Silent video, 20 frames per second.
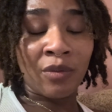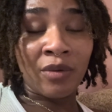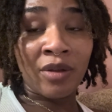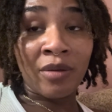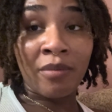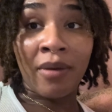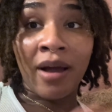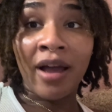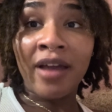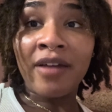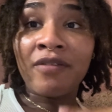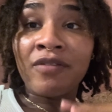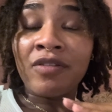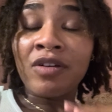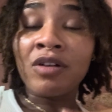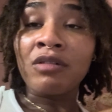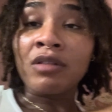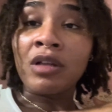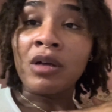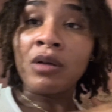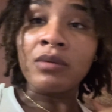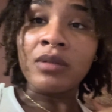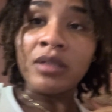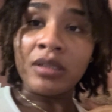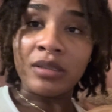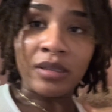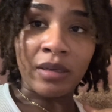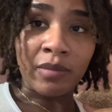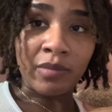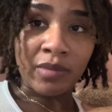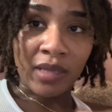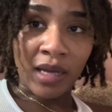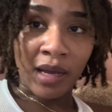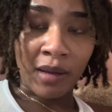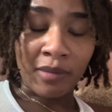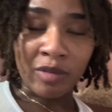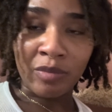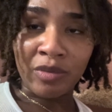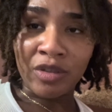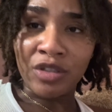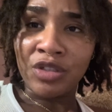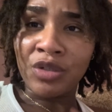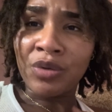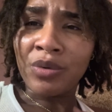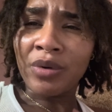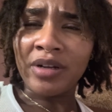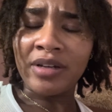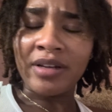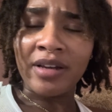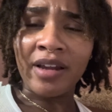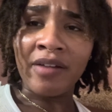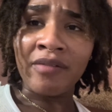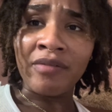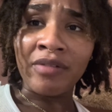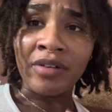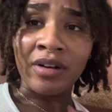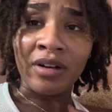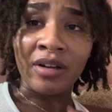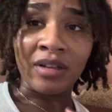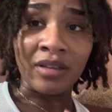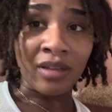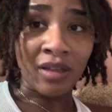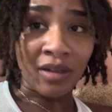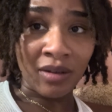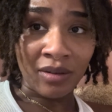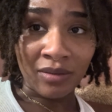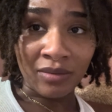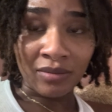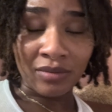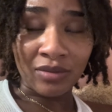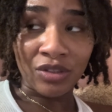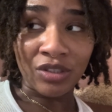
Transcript: We might feel lonely sometimes, but you are never alone.